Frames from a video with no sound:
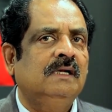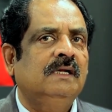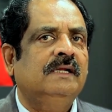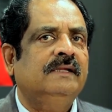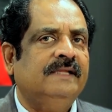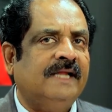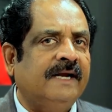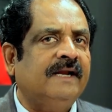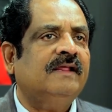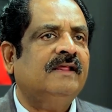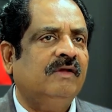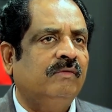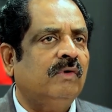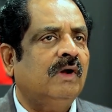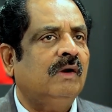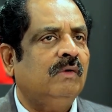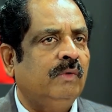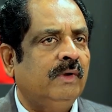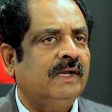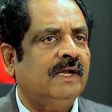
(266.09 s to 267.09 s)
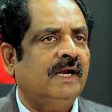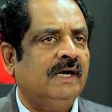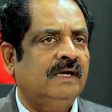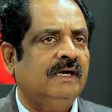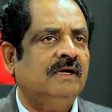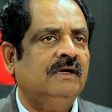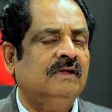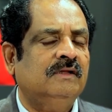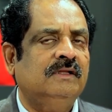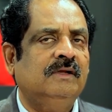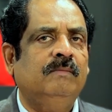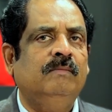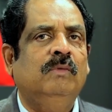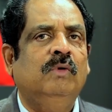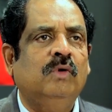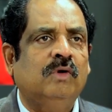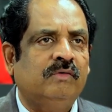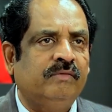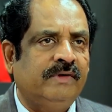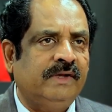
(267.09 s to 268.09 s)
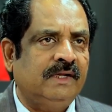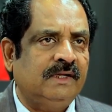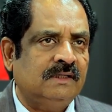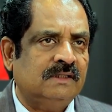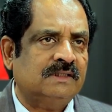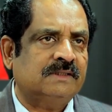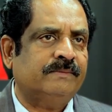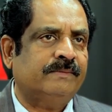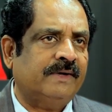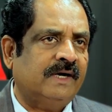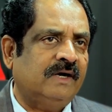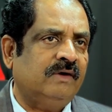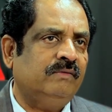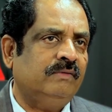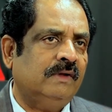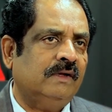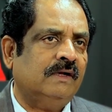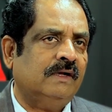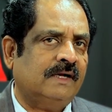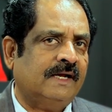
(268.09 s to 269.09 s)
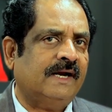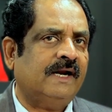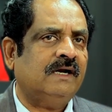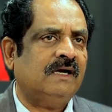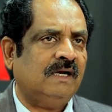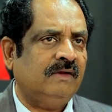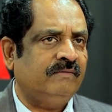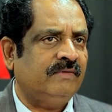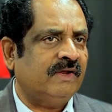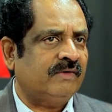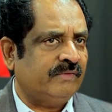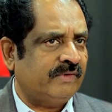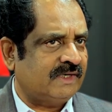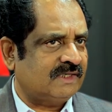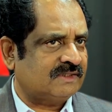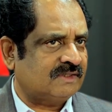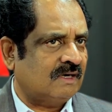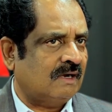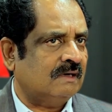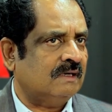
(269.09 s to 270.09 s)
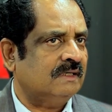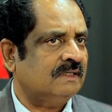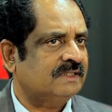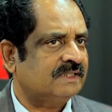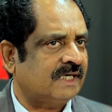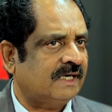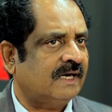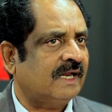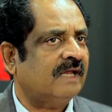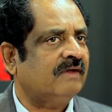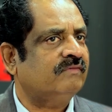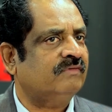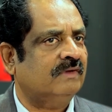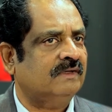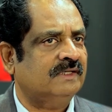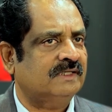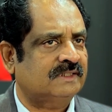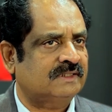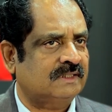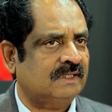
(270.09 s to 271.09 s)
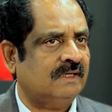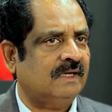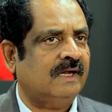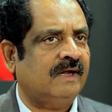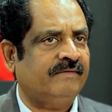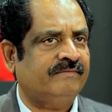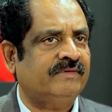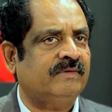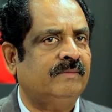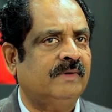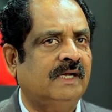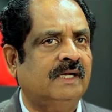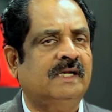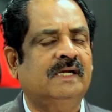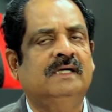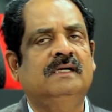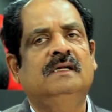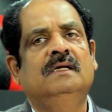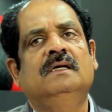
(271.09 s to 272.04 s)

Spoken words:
That is evolving, and the more we spread, currently we are very strong in Chennai for this aftermarket.